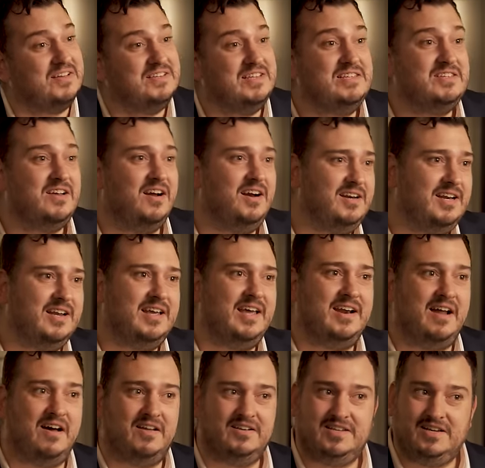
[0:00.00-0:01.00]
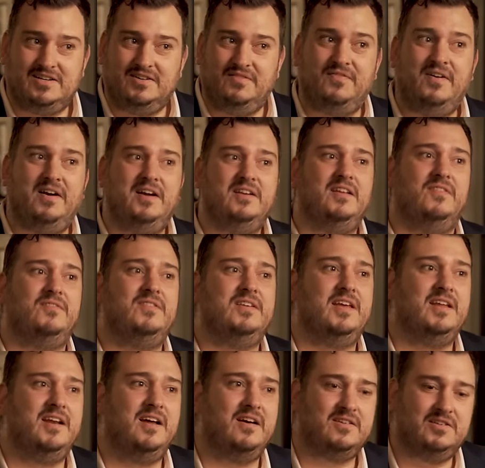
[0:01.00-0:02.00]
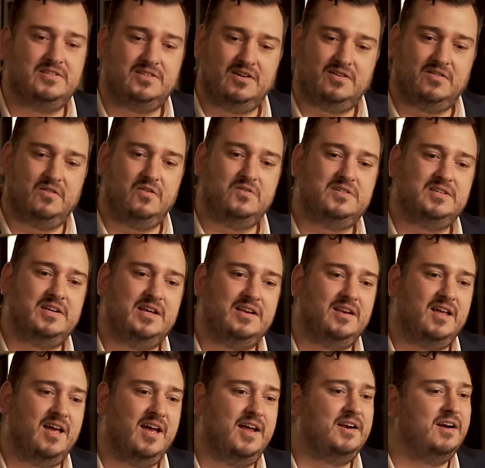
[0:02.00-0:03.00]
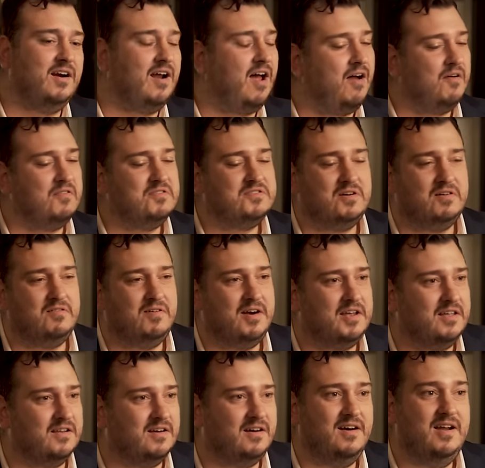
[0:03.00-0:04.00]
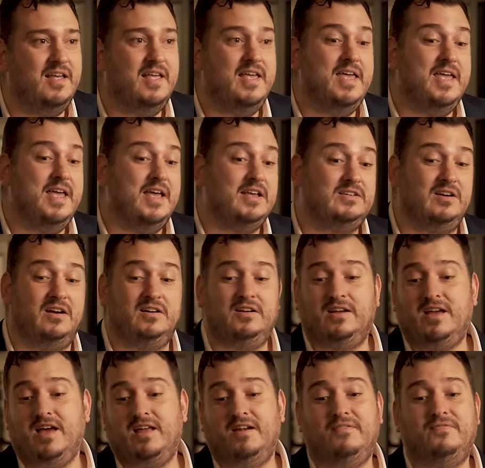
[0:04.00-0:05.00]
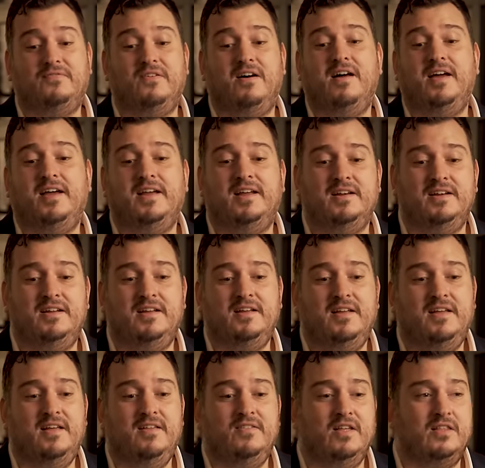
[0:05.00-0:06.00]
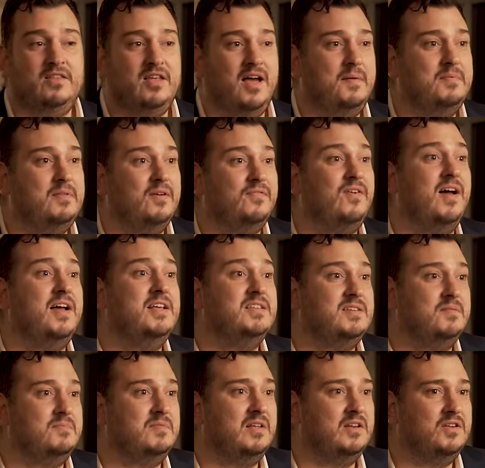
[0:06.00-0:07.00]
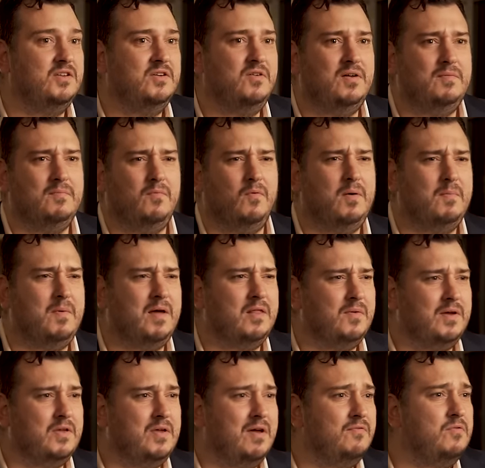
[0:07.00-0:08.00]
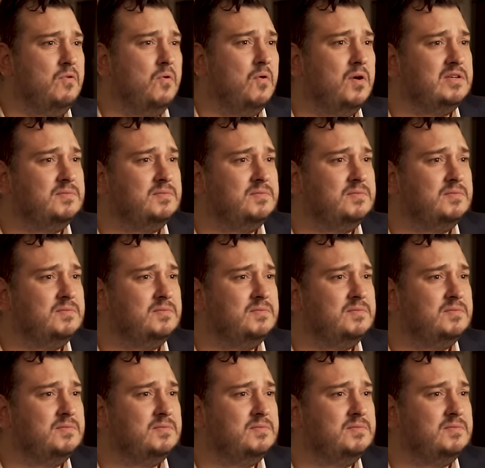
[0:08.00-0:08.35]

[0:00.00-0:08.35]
because it's hard to get out. It's actually very tough to get out because you're closing at 9, your hours are irregular. Mm-hmm. It's hard to kind of find the time to find something new. And by the way, you have no